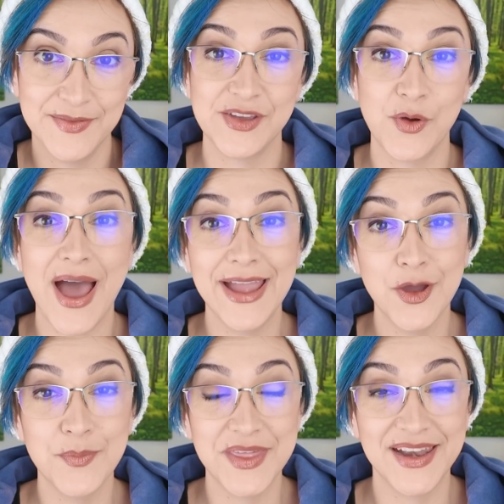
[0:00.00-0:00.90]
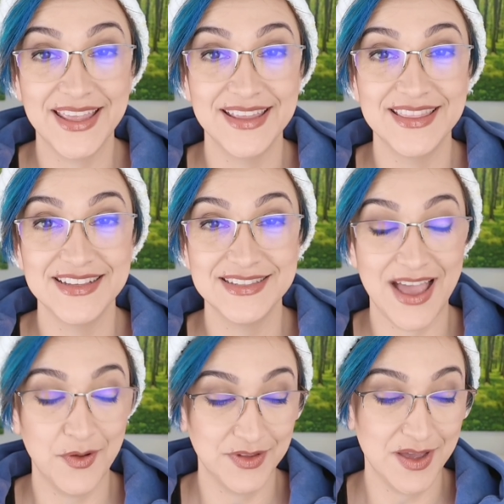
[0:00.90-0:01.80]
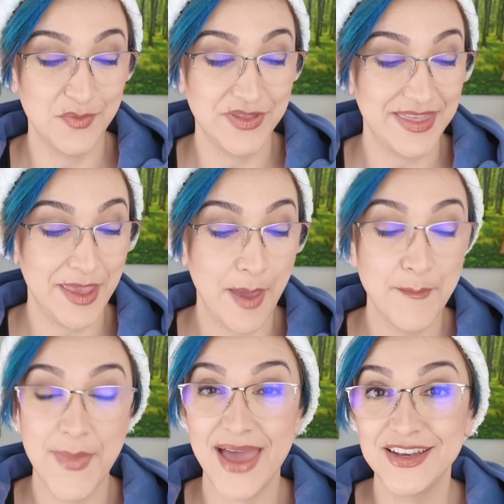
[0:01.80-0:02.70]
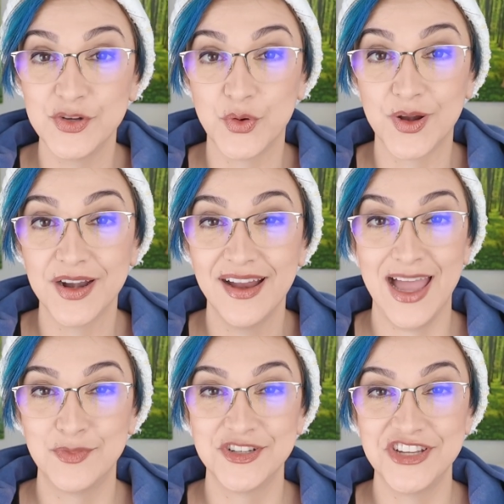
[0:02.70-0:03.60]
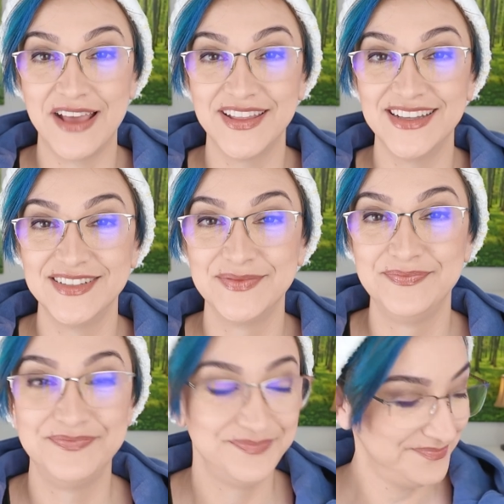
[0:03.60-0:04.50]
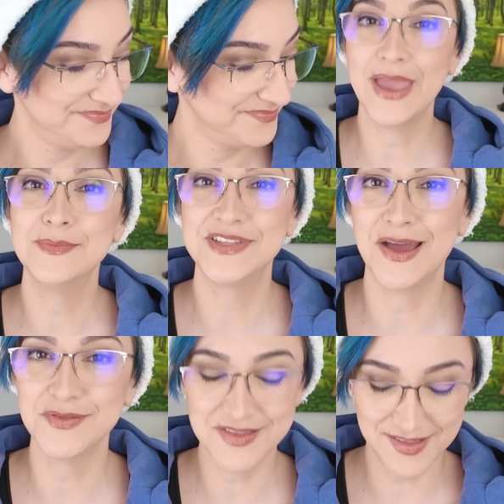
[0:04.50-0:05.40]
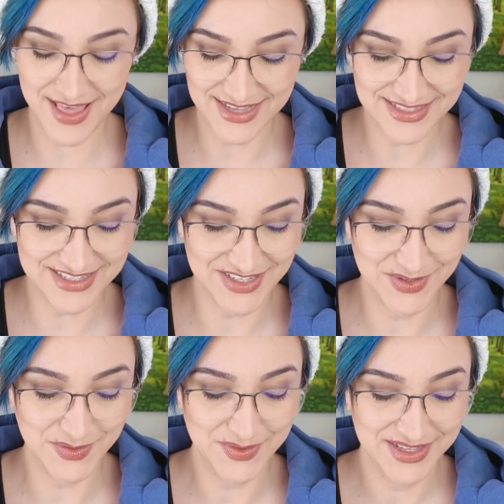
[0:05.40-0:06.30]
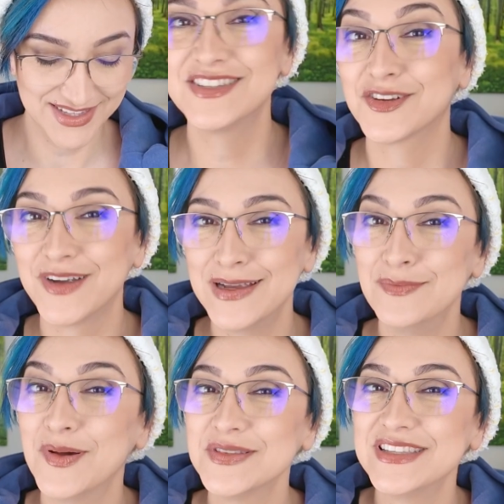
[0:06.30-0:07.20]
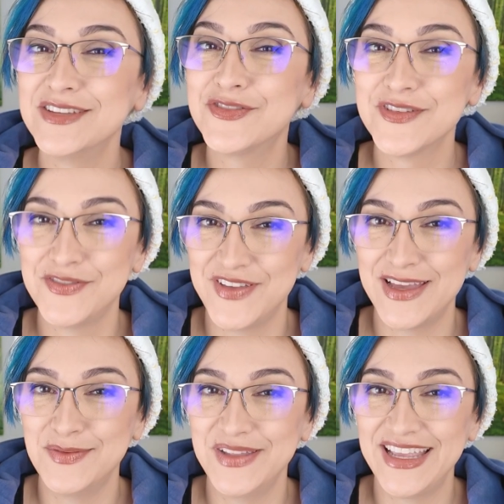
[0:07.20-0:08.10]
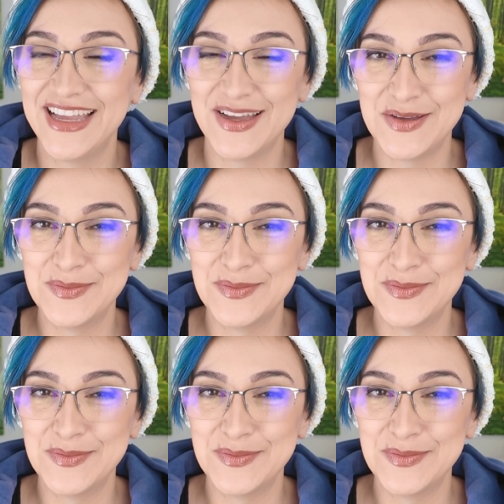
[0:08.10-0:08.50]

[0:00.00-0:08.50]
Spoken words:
So I hope that I get this outcome with the Matador hybrid shallot. Okay, I'm down to the last two. These are great mostly for the family.